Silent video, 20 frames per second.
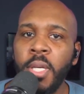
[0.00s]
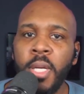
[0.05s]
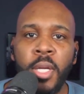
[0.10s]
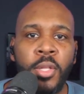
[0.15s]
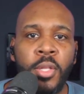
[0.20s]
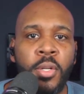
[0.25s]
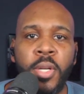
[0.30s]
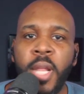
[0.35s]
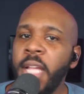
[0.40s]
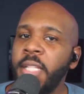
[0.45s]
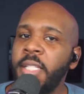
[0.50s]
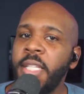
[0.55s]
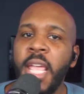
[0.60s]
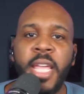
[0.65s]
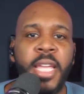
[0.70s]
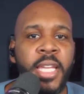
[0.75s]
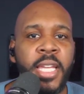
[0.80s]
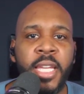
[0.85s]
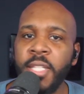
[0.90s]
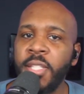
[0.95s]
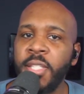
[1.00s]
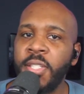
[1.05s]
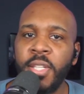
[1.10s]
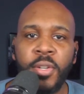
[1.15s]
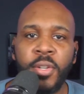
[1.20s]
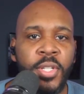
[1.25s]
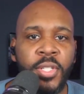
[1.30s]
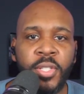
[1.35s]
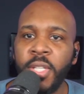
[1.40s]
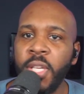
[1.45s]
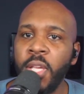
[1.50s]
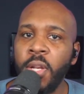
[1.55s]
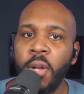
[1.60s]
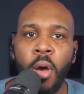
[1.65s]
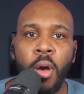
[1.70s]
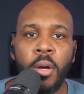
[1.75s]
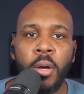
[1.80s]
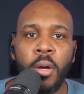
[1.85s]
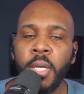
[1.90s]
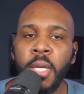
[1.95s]
They're not taking it seriously at
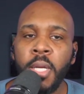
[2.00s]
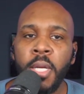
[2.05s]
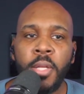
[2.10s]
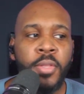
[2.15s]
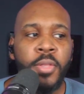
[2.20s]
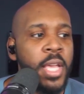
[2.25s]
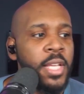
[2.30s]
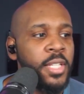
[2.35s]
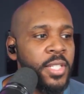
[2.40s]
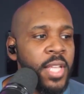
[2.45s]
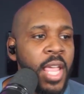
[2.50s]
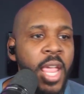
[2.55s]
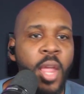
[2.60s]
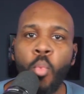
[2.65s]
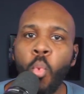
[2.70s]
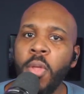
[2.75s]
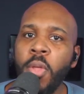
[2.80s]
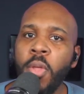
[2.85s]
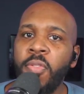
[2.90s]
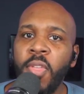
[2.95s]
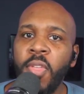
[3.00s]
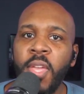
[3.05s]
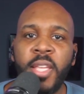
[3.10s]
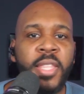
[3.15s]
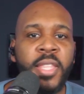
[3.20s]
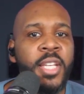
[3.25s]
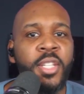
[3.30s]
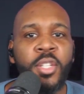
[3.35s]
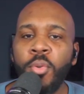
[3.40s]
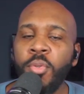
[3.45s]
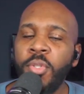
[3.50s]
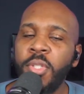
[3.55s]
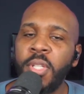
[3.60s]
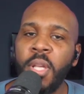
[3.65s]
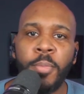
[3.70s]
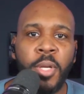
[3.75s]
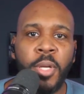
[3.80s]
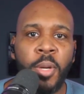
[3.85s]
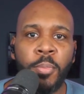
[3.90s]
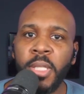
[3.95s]
all. They say one thing, they do
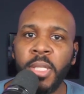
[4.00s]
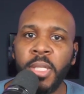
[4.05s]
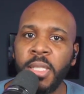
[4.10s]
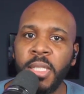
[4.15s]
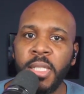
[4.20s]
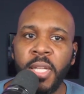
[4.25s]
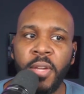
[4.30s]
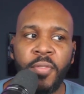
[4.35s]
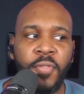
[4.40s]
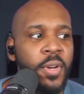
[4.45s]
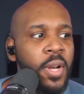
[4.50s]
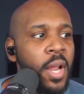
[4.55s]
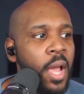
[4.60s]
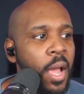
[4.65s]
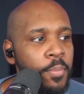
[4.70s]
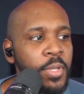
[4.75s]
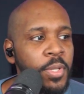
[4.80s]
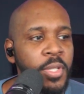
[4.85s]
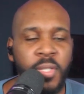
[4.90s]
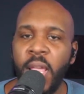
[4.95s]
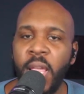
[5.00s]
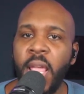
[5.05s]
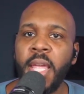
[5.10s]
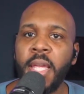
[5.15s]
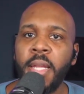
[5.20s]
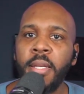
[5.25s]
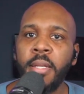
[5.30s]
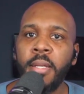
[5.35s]
something completely different. I'm just saying.